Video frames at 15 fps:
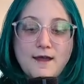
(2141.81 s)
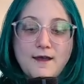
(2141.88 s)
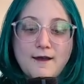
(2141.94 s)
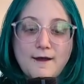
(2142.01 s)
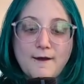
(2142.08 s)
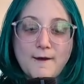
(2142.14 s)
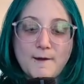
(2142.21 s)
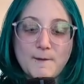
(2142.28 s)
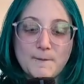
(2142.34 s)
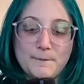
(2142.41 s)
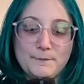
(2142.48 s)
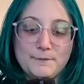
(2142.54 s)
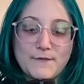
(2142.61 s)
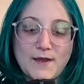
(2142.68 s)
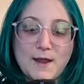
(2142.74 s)

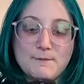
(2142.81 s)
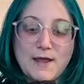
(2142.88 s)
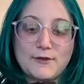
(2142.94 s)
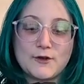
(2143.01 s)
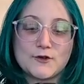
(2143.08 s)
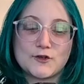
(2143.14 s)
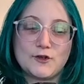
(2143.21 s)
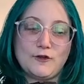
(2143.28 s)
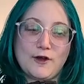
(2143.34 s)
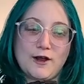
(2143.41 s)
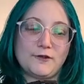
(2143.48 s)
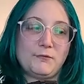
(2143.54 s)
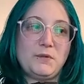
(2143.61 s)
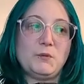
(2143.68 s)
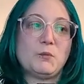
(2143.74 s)
I bet there's a lot
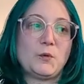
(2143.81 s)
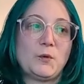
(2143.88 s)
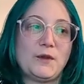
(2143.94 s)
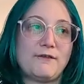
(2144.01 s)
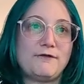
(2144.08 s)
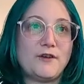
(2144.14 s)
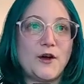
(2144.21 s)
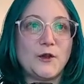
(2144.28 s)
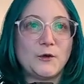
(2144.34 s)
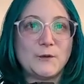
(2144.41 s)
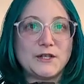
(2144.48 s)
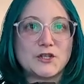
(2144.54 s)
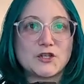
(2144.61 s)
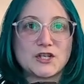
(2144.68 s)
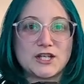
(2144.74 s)
of people that follow
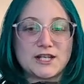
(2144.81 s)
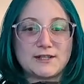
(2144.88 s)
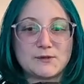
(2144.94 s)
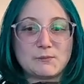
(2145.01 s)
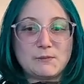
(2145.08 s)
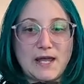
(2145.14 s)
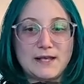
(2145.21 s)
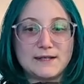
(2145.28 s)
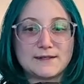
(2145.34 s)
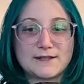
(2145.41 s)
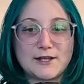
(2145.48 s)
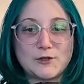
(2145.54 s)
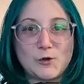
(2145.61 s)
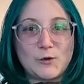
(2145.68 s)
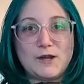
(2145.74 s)
Enshang's bets
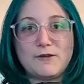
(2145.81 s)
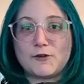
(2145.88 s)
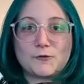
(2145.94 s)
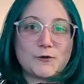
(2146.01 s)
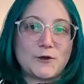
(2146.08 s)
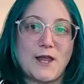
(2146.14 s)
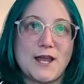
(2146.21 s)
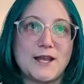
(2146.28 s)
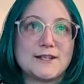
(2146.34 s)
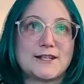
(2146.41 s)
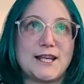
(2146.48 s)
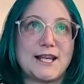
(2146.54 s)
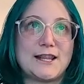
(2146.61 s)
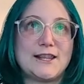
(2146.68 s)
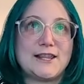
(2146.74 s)
that don't even realize
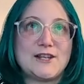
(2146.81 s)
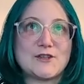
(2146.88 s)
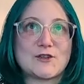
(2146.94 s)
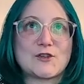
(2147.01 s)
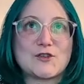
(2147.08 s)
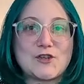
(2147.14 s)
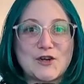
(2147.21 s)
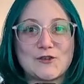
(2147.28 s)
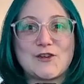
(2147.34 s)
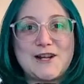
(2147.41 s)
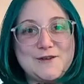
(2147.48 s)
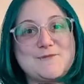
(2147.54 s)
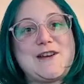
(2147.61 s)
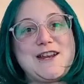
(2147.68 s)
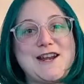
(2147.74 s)
like these are
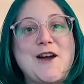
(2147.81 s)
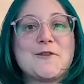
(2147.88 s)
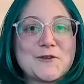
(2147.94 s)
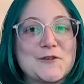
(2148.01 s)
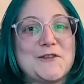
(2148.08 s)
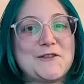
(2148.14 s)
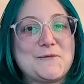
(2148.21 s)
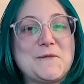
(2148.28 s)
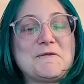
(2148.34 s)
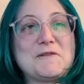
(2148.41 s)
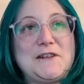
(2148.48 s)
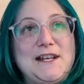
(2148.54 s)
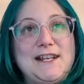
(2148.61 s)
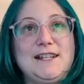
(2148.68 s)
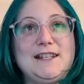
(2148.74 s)
generated by an algorithm every
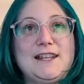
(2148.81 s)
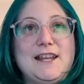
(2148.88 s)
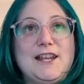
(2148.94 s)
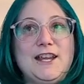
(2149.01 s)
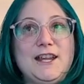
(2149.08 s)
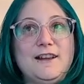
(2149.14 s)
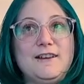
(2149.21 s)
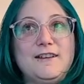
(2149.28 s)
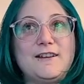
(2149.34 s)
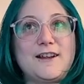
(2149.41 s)
day, and